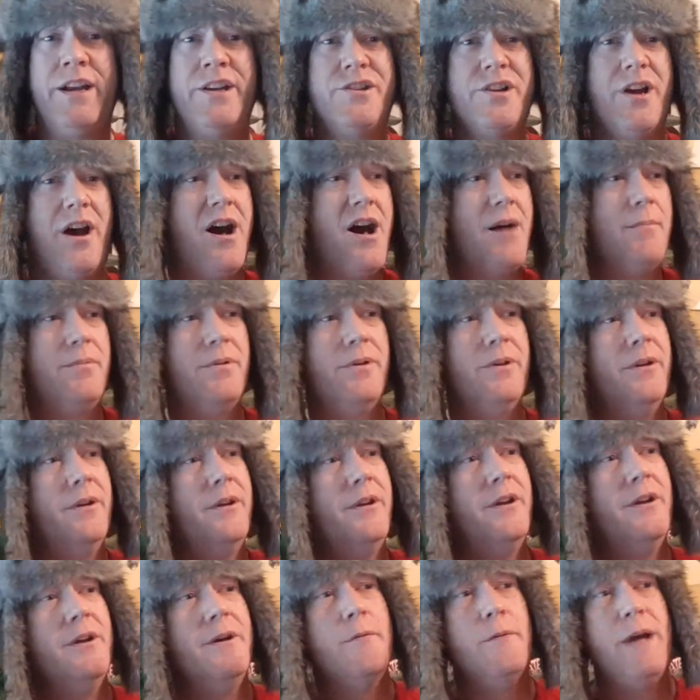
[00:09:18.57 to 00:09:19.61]
job.
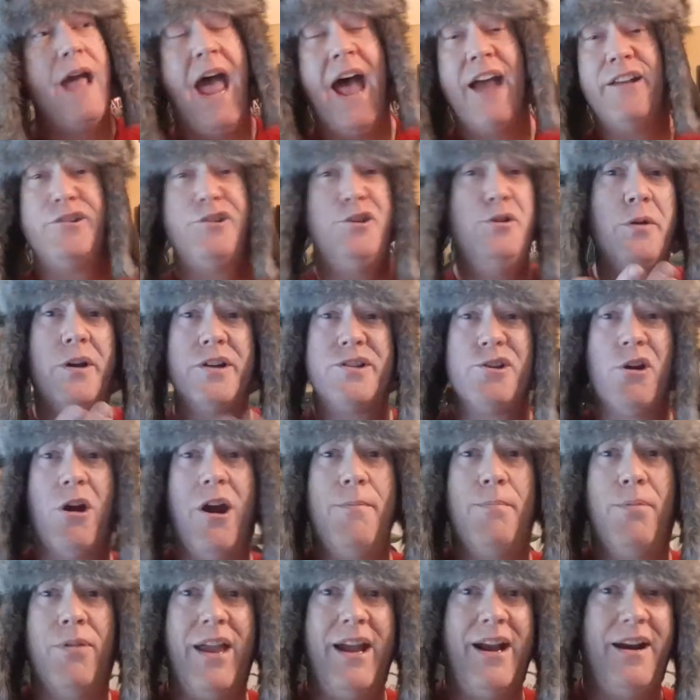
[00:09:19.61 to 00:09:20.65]
Had 2
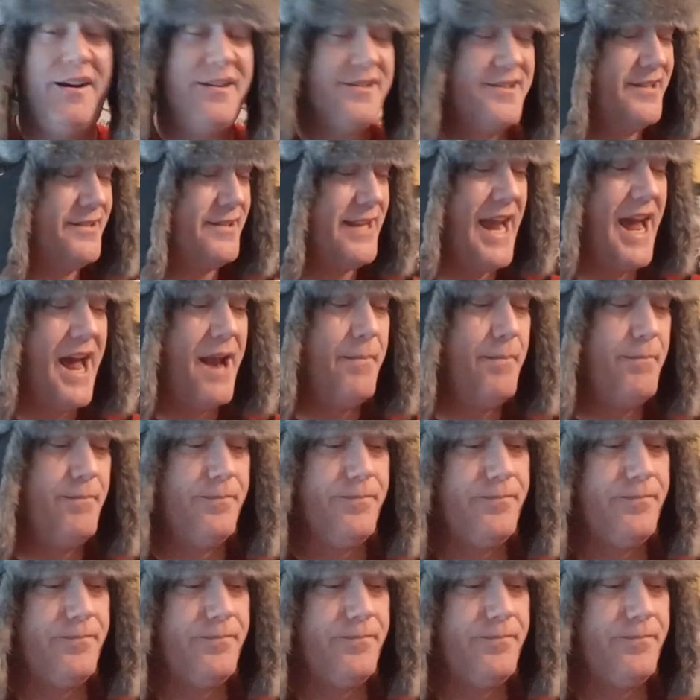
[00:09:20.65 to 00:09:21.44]
guitar players. They had,